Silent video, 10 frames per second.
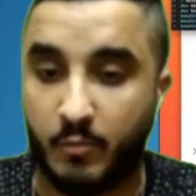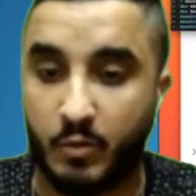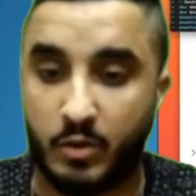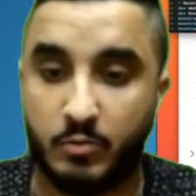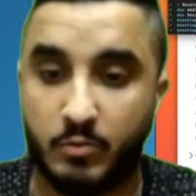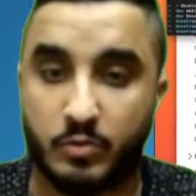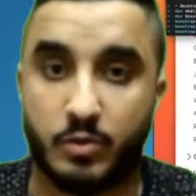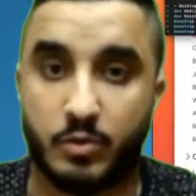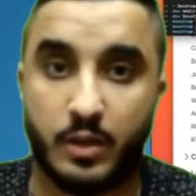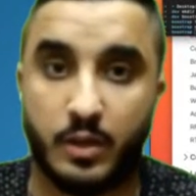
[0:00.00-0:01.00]
One cool
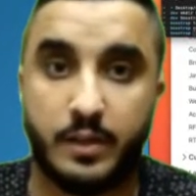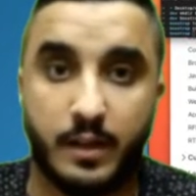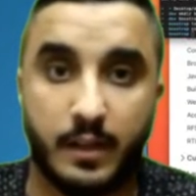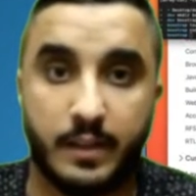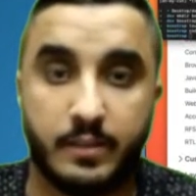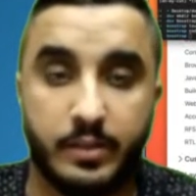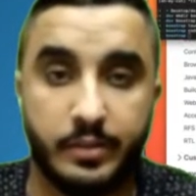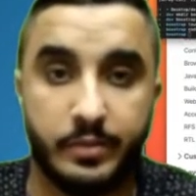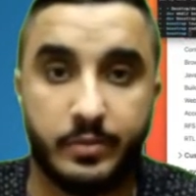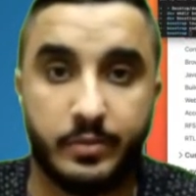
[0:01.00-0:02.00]
shortcut that I like to
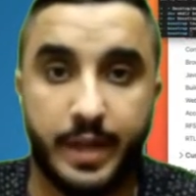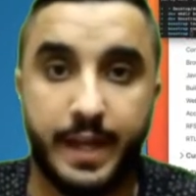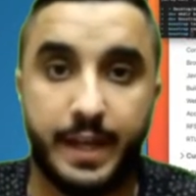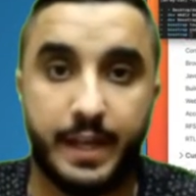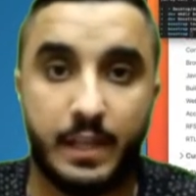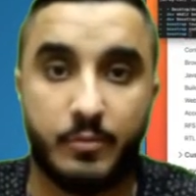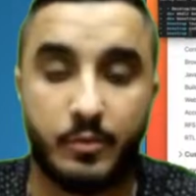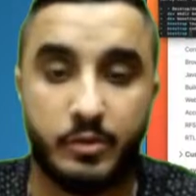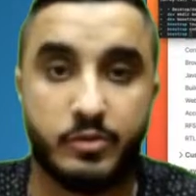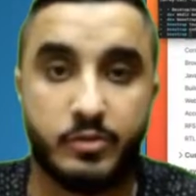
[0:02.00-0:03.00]
do, and when
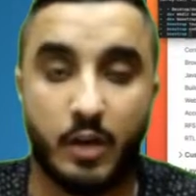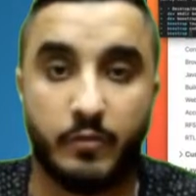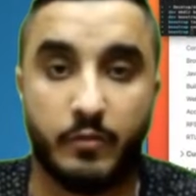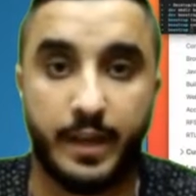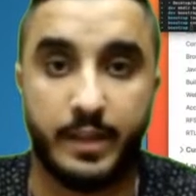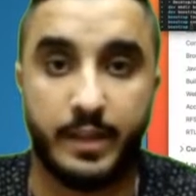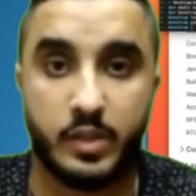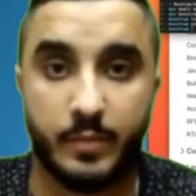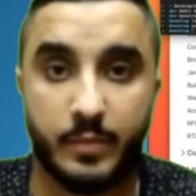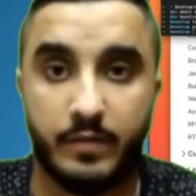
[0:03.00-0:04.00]
you start off with the
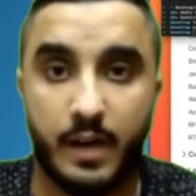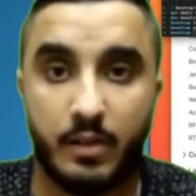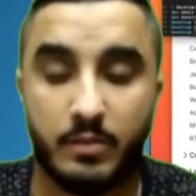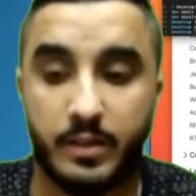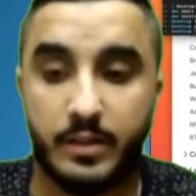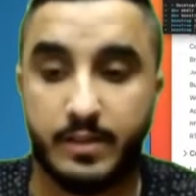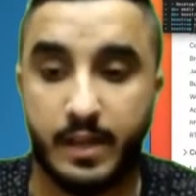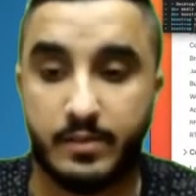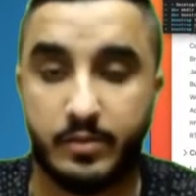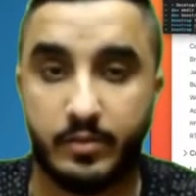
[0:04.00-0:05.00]
HTML file, it's
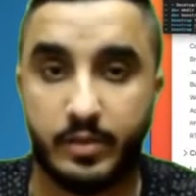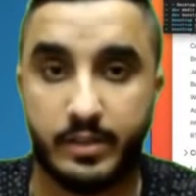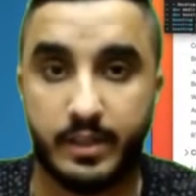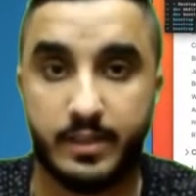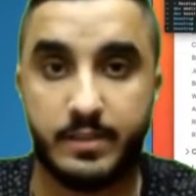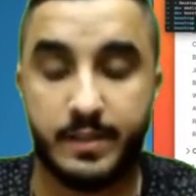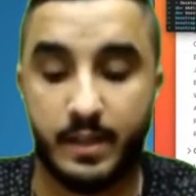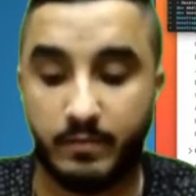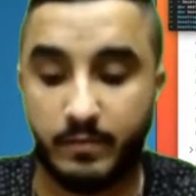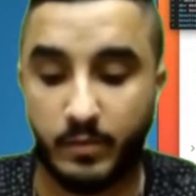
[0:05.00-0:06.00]
nice to do because it gets it set
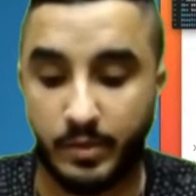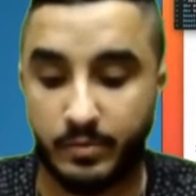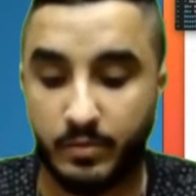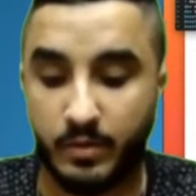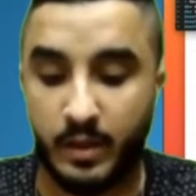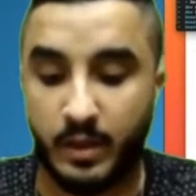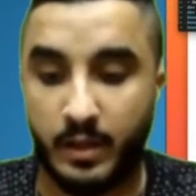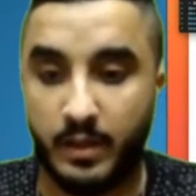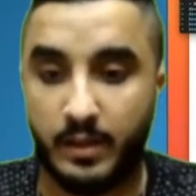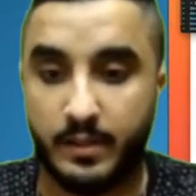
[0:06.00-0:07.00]
up for you,
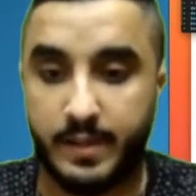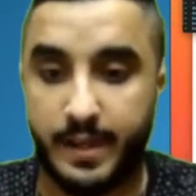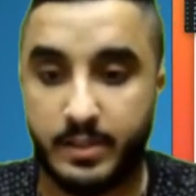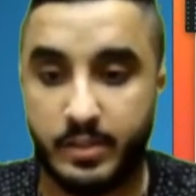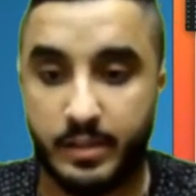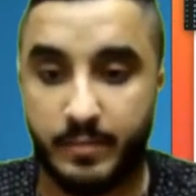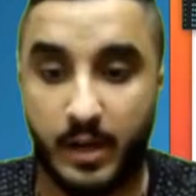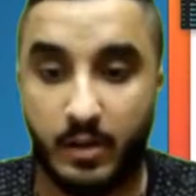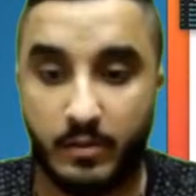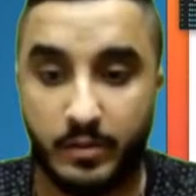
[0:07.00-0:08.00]
is HTML,
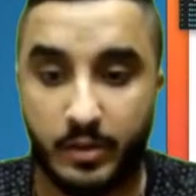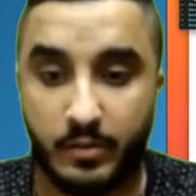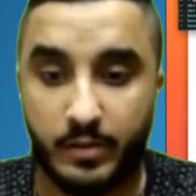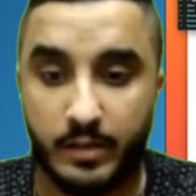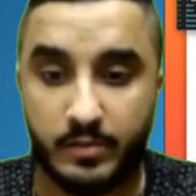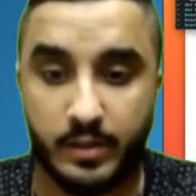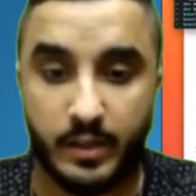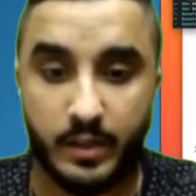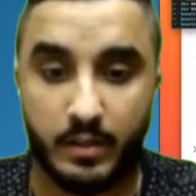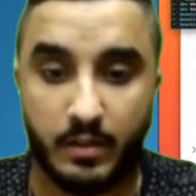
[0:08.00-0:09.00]
and you go down to the
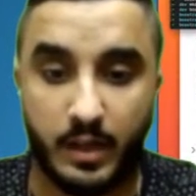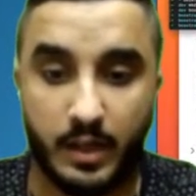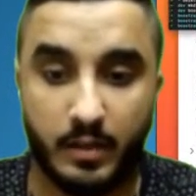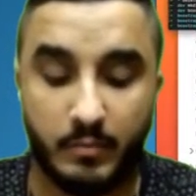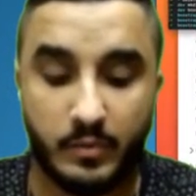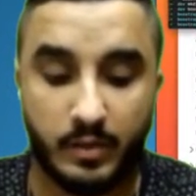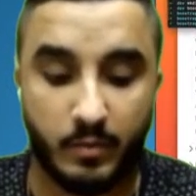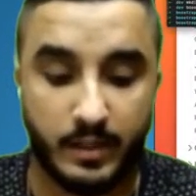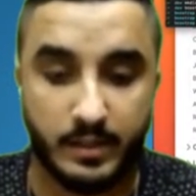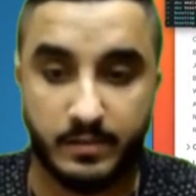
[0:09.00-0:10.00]
one that
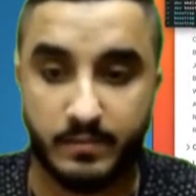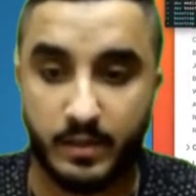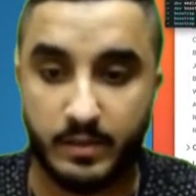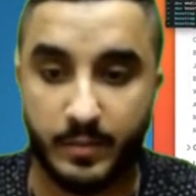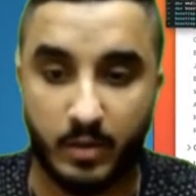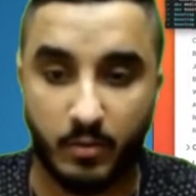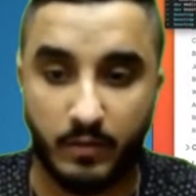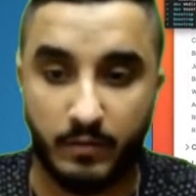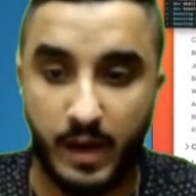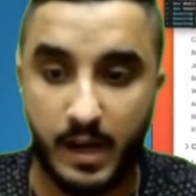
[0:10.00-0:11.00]
says
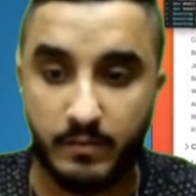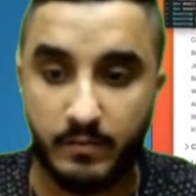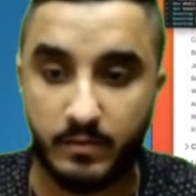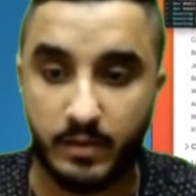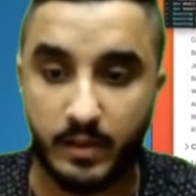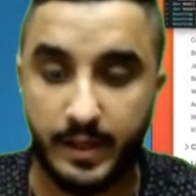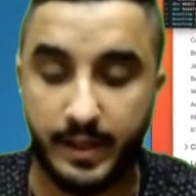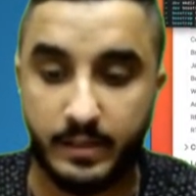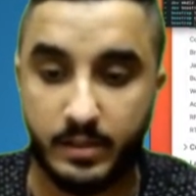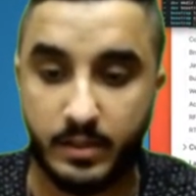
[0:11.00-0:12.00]
;5, hit
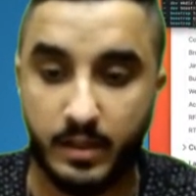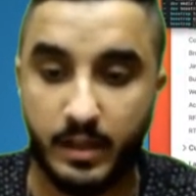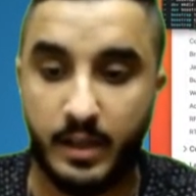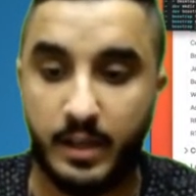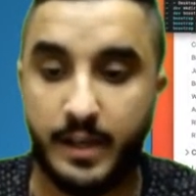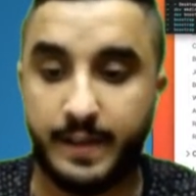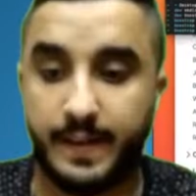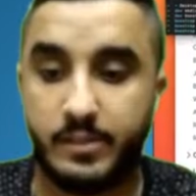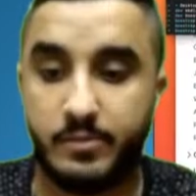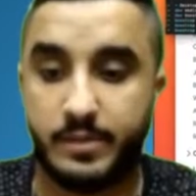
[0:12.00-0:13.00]
enter, and it gets you
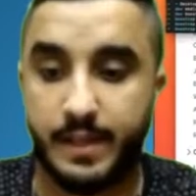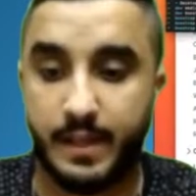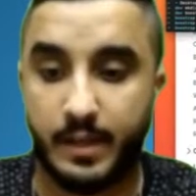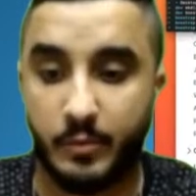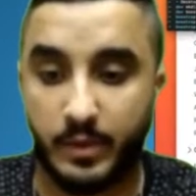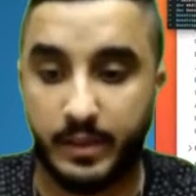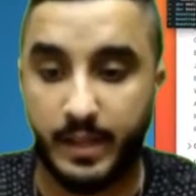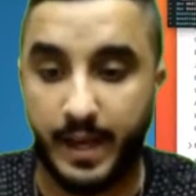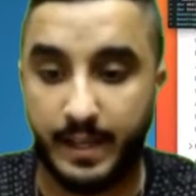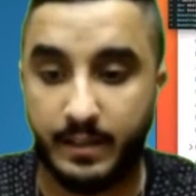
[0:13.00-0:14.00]
set up with the
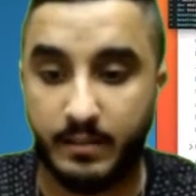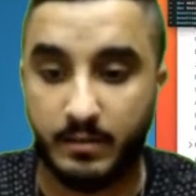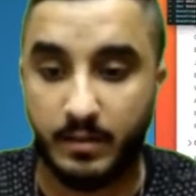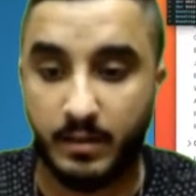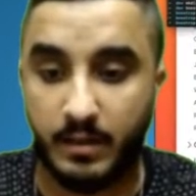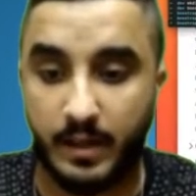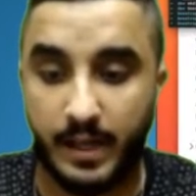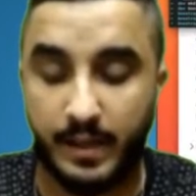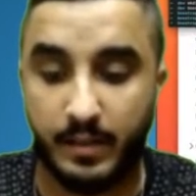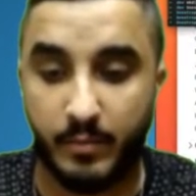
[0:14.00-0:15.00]
head
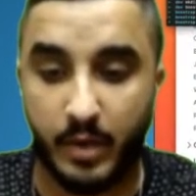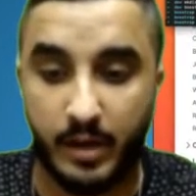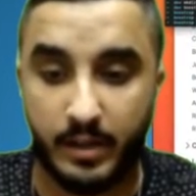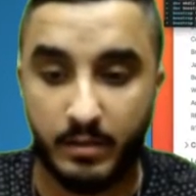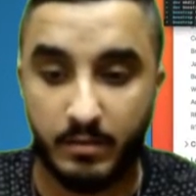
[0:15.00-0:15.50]
and the body.